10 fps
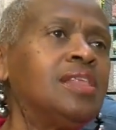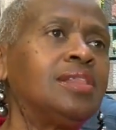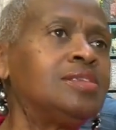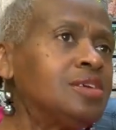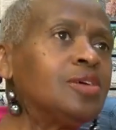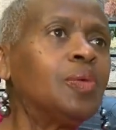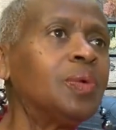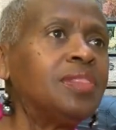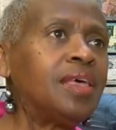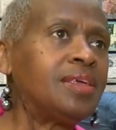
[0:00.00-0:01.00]
that took
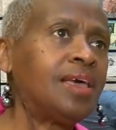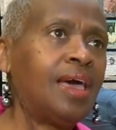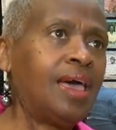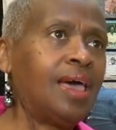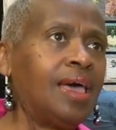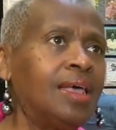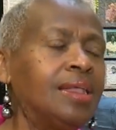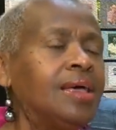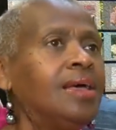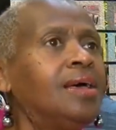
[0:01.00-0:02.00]
what they had
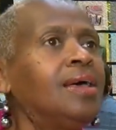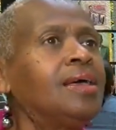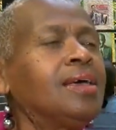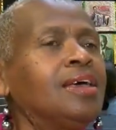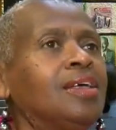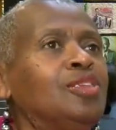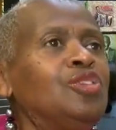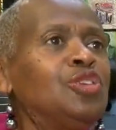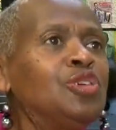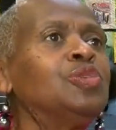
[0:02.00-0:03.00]

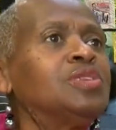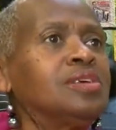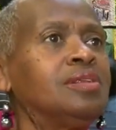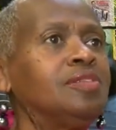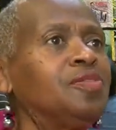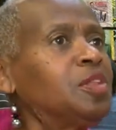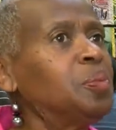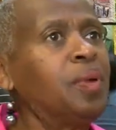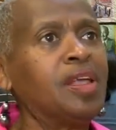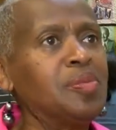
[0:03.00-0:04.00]
and used it for
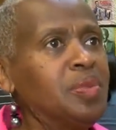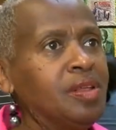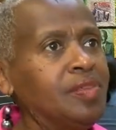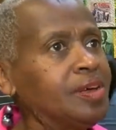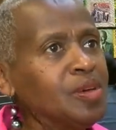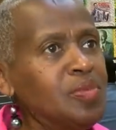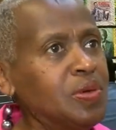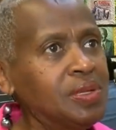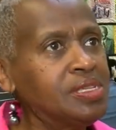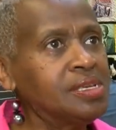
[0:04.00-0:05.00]
the betterment of the
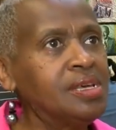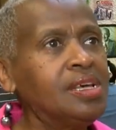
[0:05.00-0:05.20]
community.